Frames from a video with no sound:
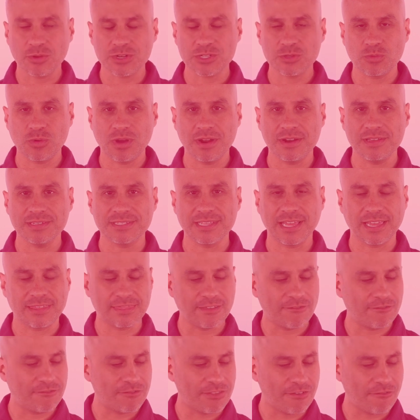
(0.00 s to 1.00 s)
what you want is like
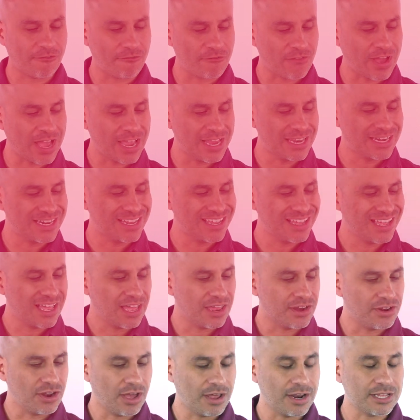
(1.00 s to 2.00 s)
the, the fine,
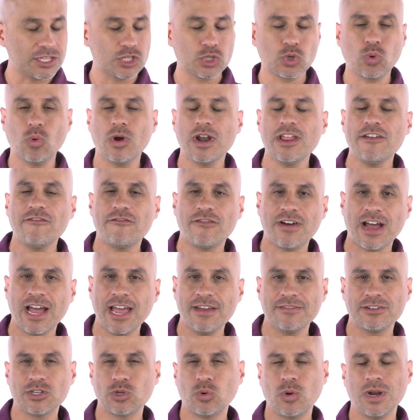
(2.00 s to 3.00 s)
not a
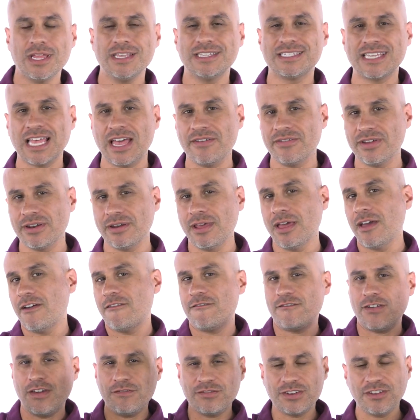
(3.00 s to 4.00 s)
25, 27,
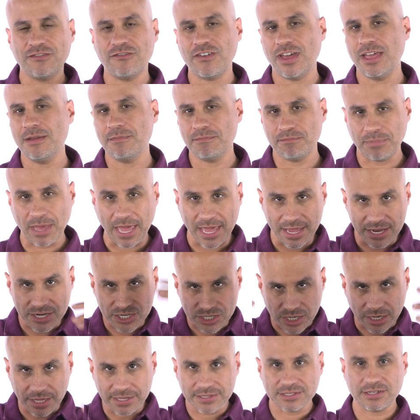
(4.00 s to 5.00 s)
50
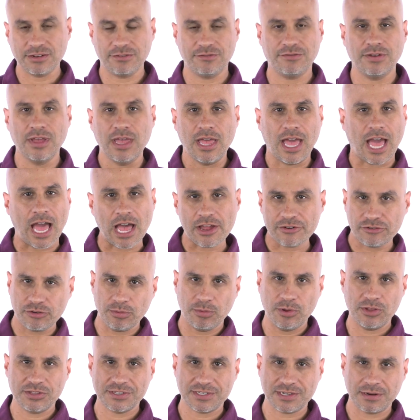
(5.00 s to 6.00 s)
page list of
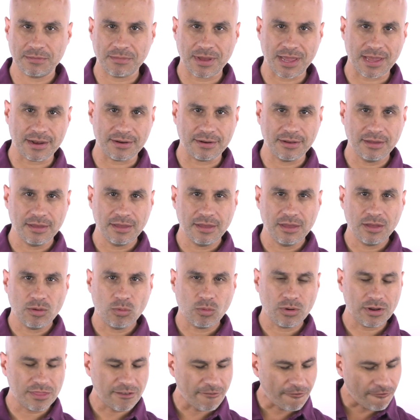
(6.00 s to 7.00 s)
attributes in a man.
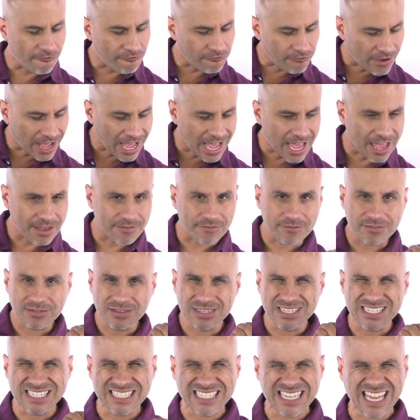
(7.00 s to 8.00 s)
What are the five,
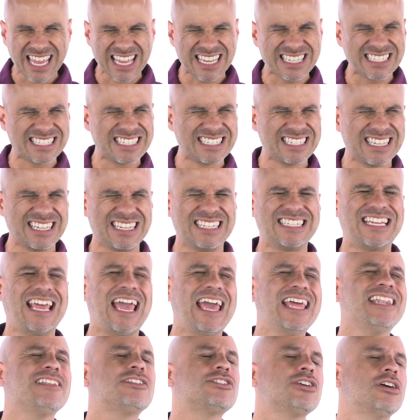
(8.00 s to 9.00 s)
six,
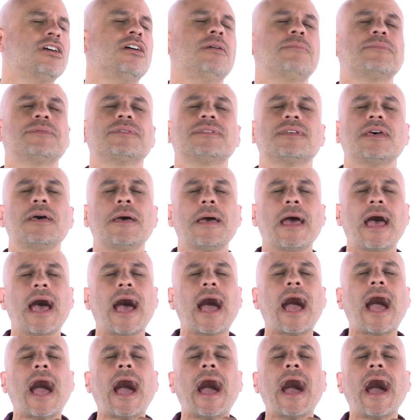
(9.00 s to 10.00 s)
ten tops,
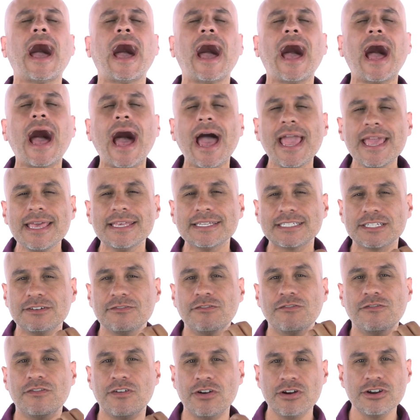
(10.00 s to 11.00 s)
highest
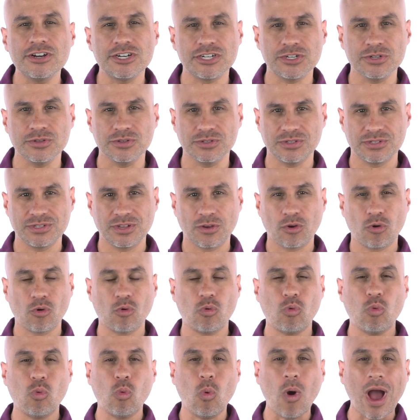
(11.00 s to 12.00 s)
virtues,
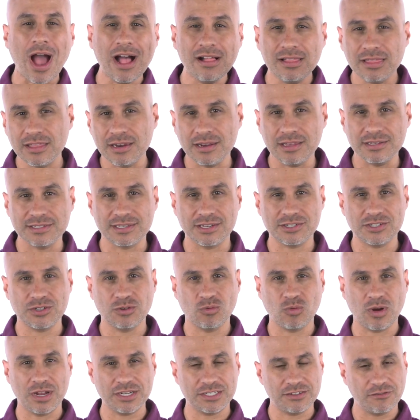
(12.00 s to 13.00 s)
qualities that you
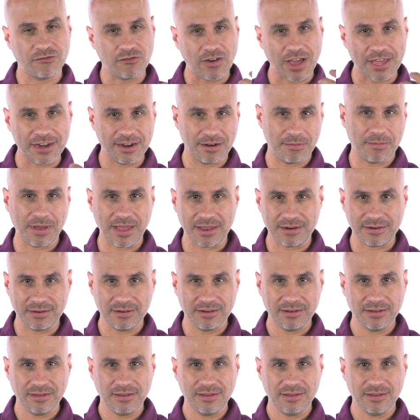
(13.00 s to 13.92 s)
want to find in a man?